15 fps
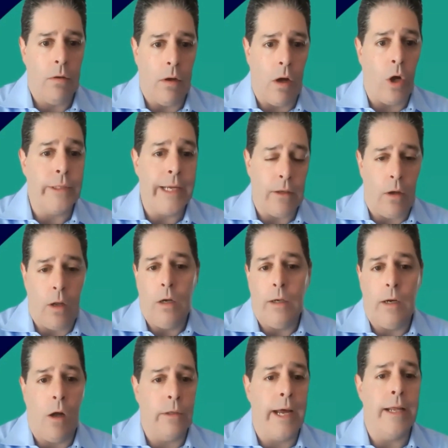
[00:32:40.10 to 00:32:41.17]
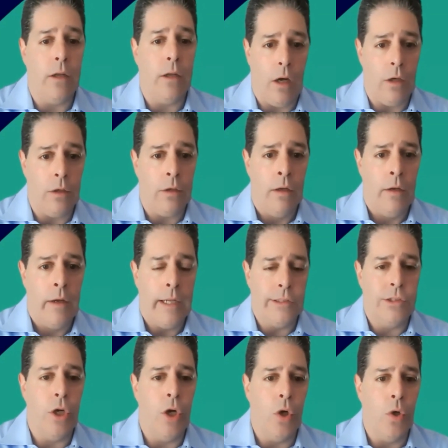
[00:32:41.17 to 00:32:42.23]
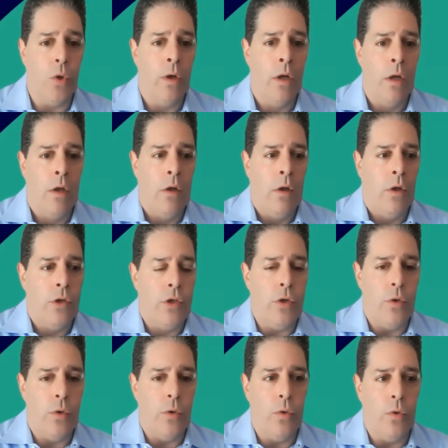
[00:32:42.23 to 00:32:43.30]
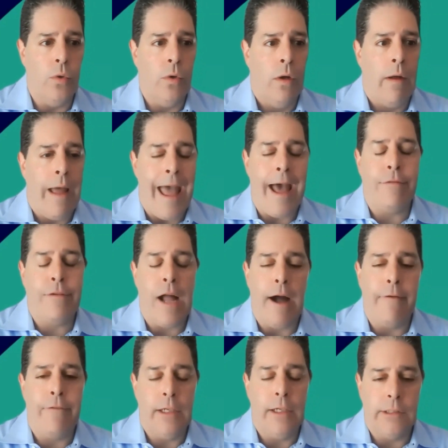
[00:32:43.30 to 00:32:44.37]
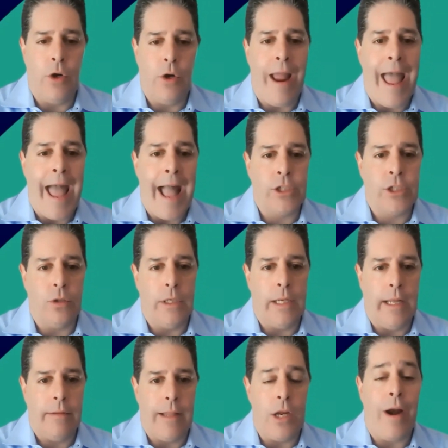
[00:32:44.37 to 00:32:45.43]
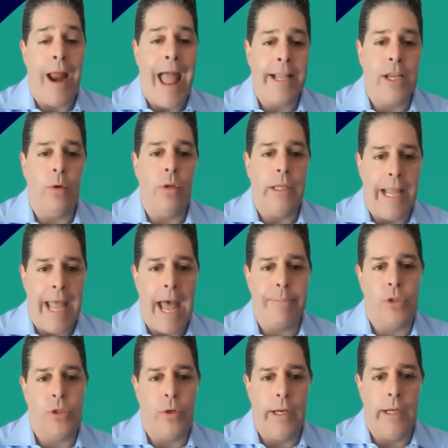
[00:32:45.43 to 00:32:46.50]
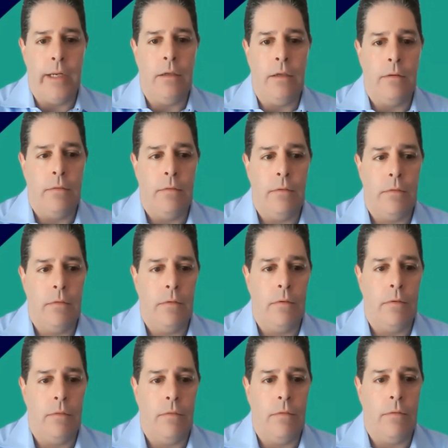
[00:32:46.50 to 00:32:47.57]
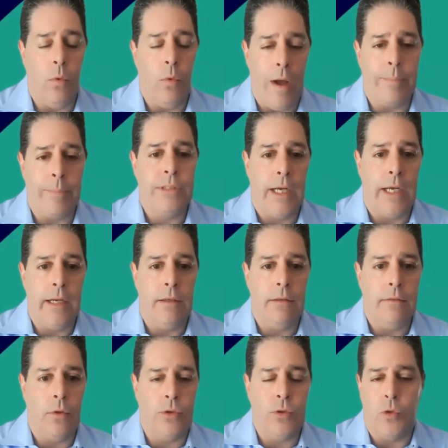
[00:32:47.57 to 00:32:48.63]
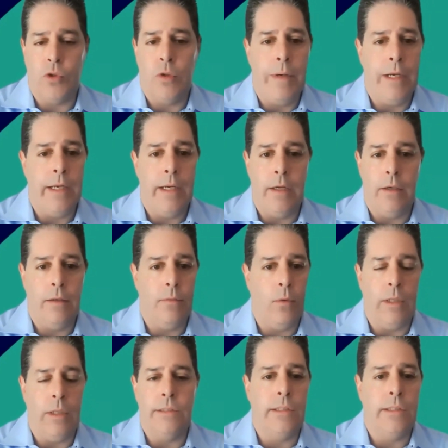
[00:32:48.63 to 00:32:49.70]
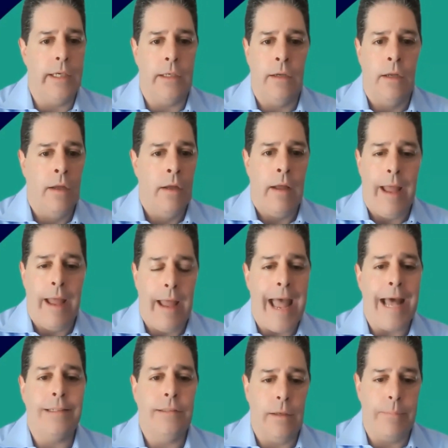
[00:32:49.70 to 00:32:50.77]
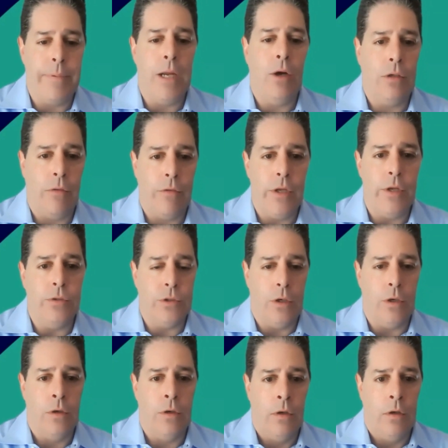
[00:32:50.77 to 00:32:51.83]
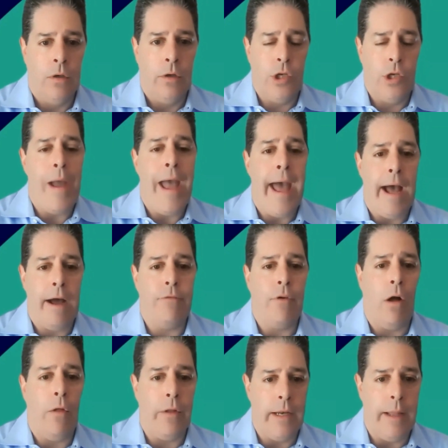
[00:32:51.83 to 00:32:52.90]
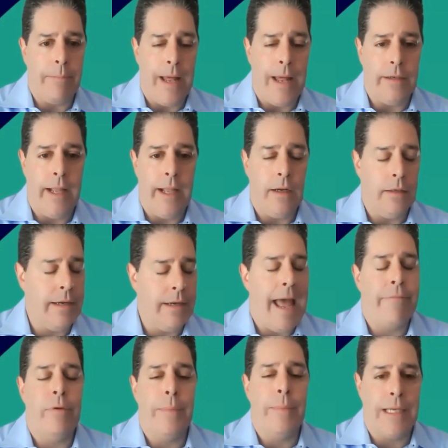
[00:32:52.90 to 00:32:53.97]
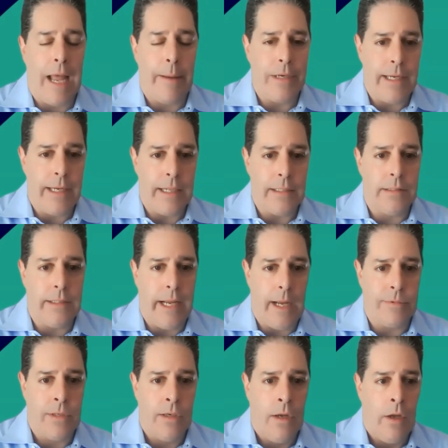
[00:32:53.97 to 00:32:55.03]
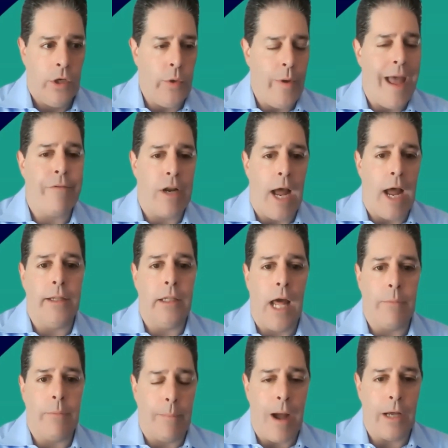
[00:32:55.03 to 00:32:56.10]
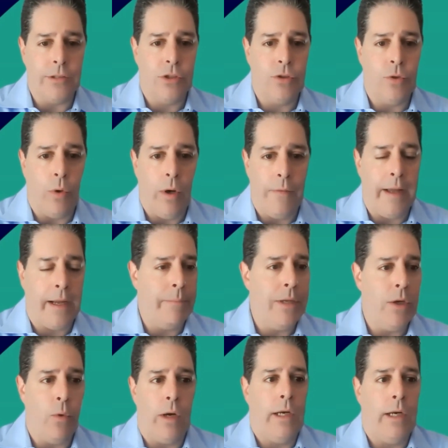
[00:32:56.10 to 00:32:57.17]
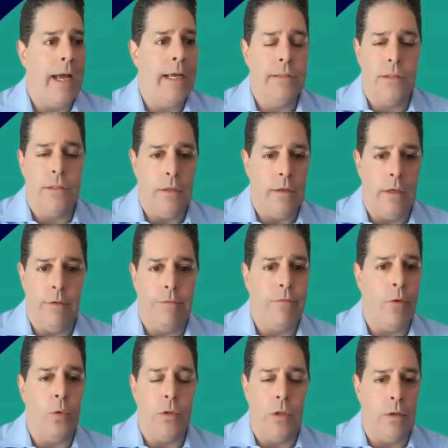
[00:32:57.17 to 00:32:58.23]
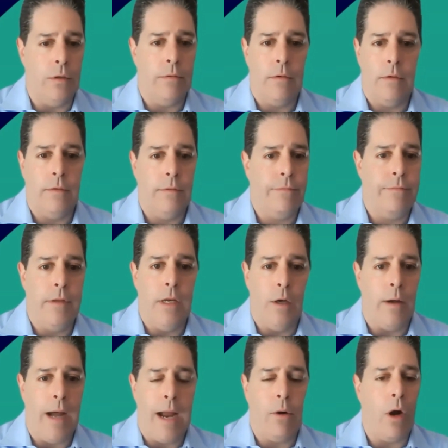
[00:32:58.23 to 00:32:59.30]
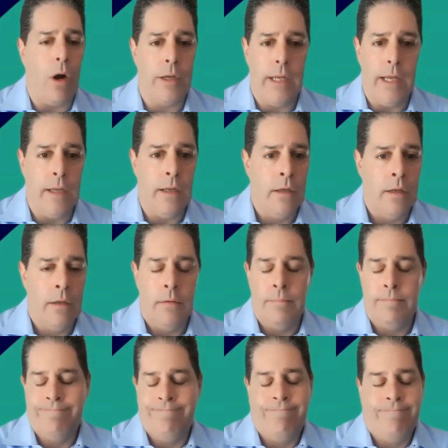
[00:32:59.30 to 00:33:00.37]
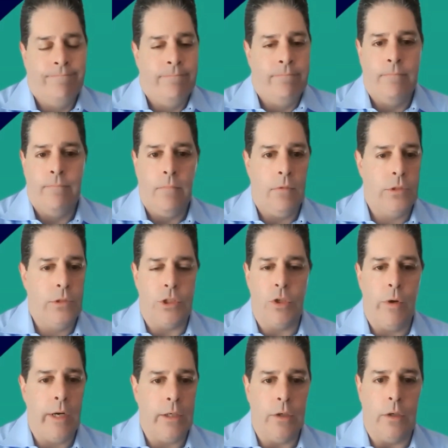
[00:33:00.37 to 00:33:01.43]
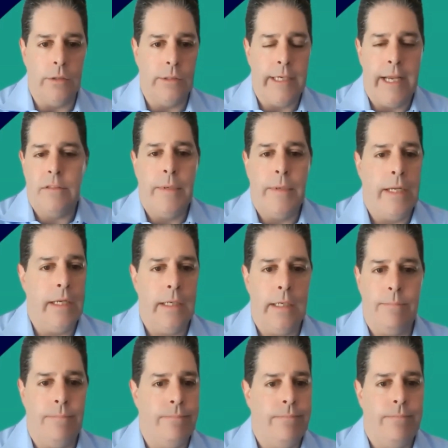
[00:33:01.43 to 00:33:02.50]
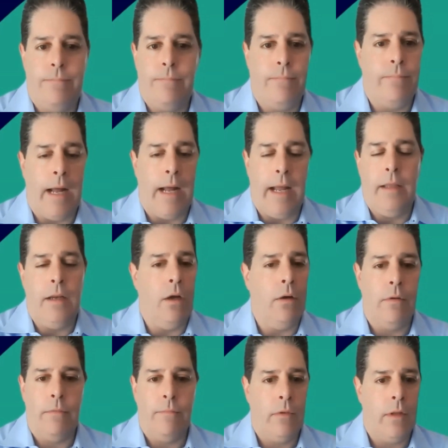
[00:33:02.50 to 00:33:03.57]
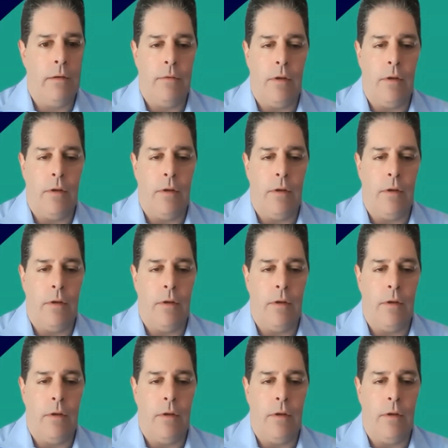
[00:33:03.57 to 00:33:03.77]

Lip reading: all day long and all night long. And so to have confidence that you're accurately capturing the website or social media or listing as it appeared to the user, to have all the metadata, to have it be time and date stamped, to have an online repository that can be organized in a folder, hierarchy, just critical. It saves me, an